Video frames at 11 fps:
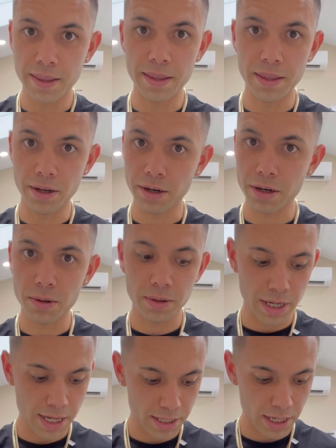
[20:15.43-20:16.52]
NURAGOLD
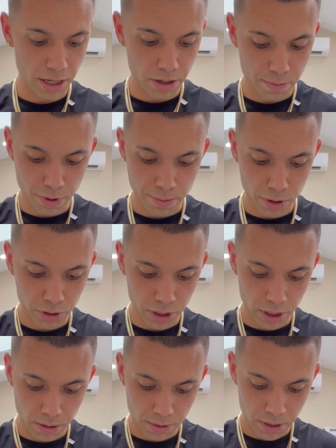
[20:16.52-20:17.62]
has a good promotion
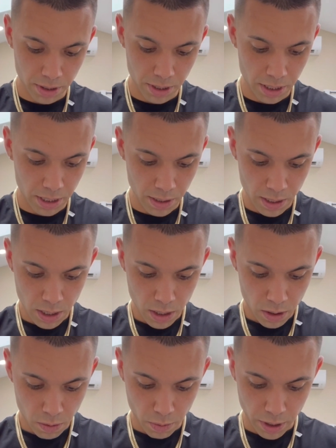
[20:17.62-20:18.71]
going on
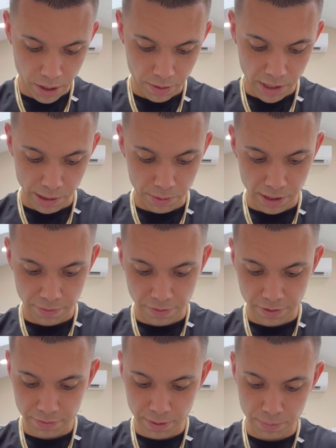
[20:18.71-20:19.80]
where they will give you
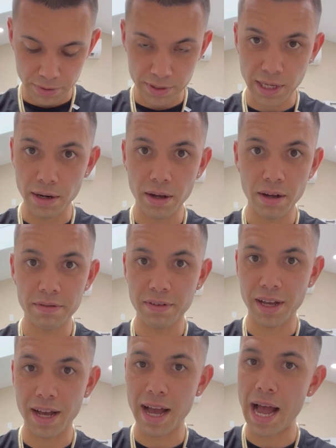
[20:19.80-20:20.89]
15% off.
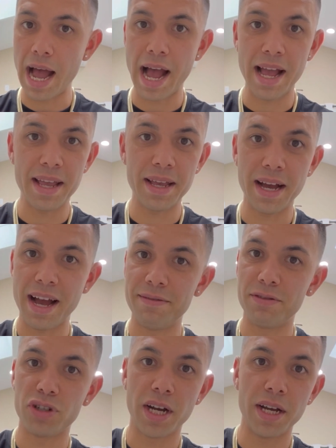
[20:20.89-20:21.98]
I've
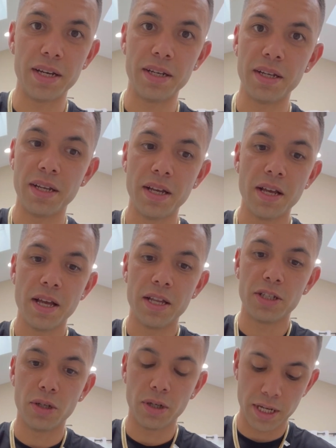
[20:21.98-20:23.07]
tried
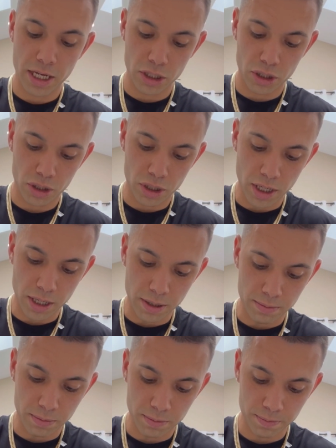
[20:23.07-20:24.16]
to look at
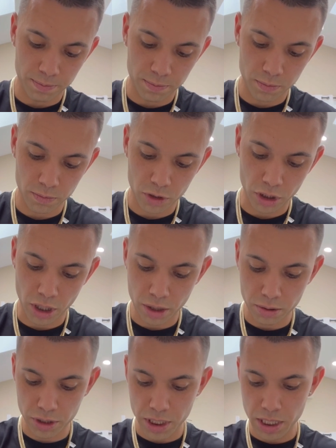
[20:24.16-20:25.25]

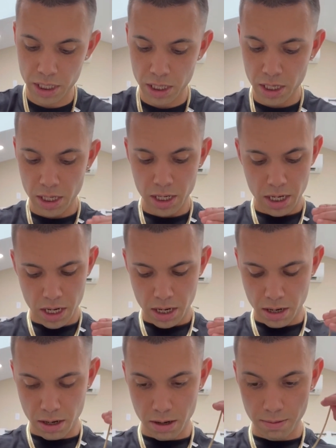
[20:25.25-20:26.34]
Chikoji,
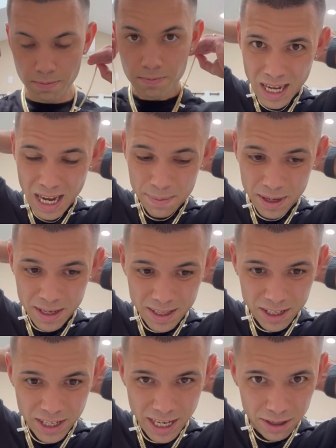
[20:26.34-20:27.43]
I mean the
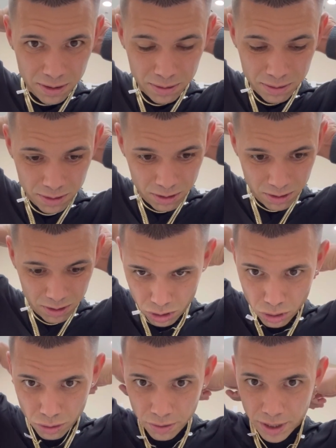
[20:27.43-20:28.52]
Daniel
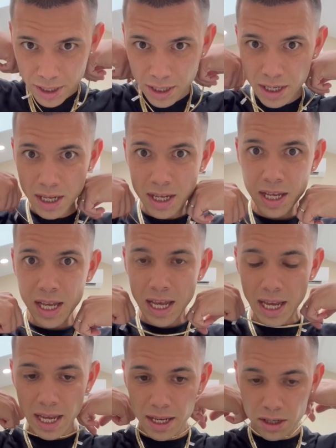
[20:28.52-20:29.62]
jewelry
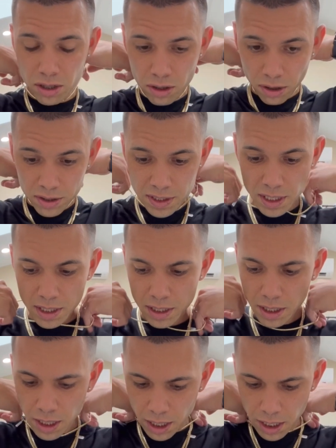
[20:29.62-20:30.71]
and
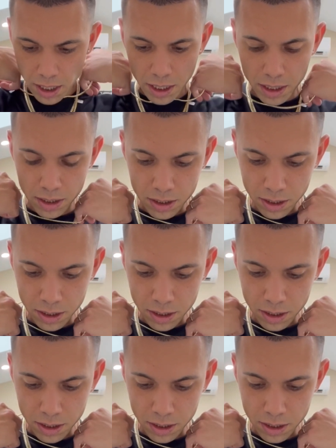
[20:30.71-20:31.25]
Garcia and